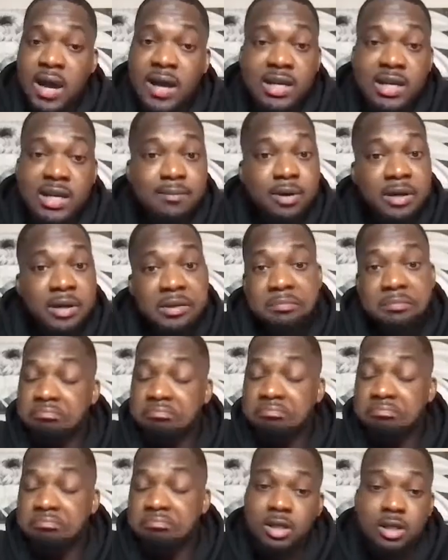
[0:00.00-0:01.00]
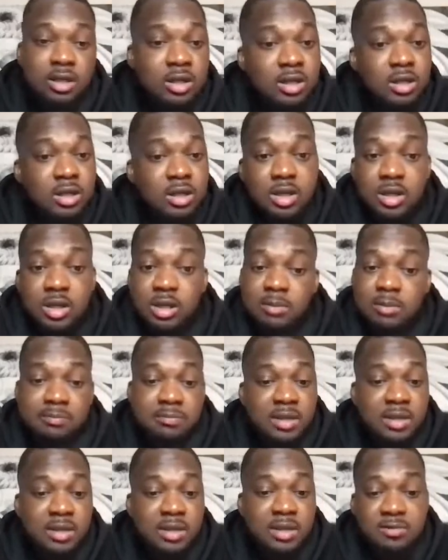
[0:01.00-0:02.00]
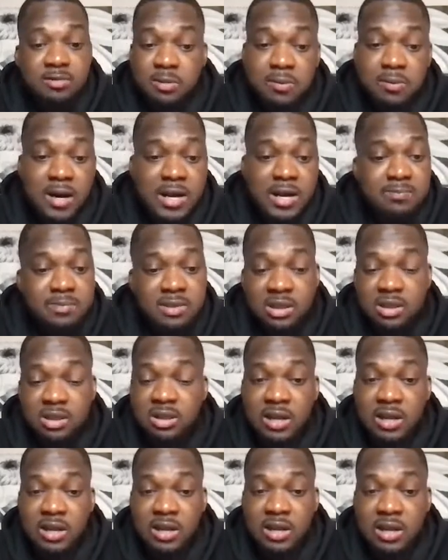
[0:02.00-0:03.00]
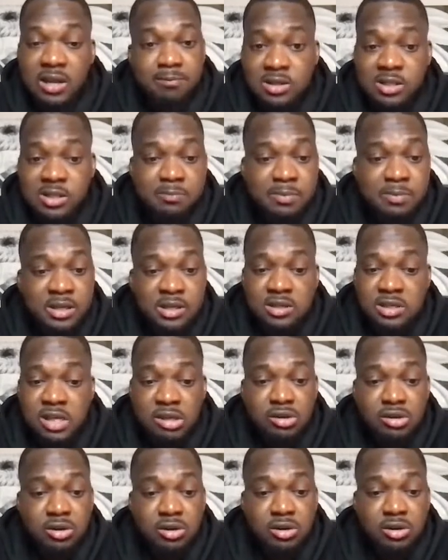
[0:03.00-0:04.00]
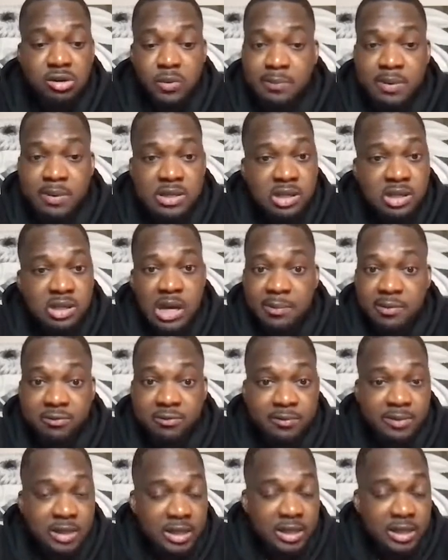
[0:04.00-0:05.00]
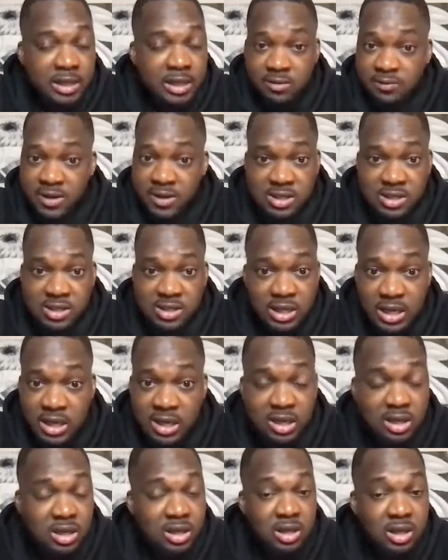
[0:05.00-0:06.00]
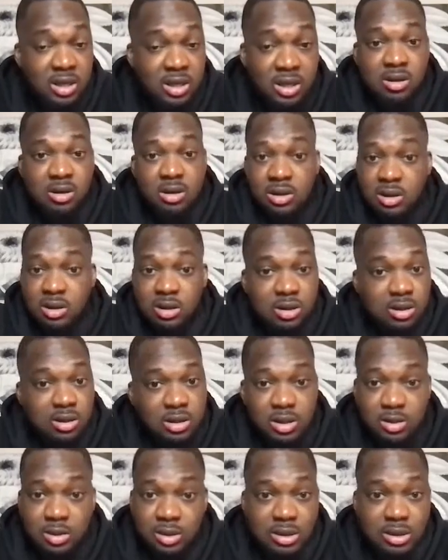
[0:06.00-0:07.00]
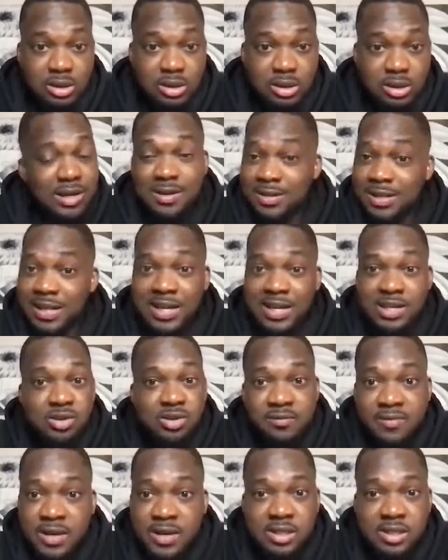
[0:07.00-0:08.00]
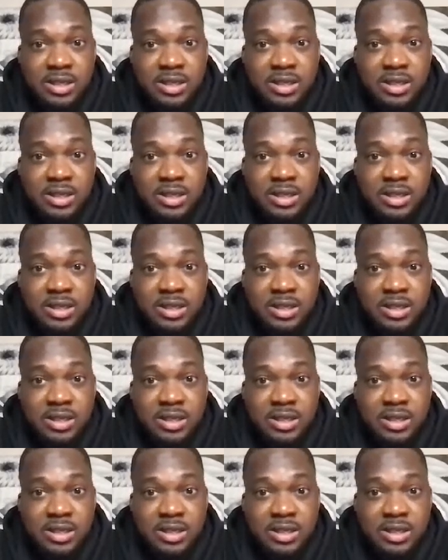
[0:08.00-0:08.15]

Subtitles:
quietly, boy. They've surprised me. They've blasted peas. I don't know where the peas are coming from. They need to investigate. They need to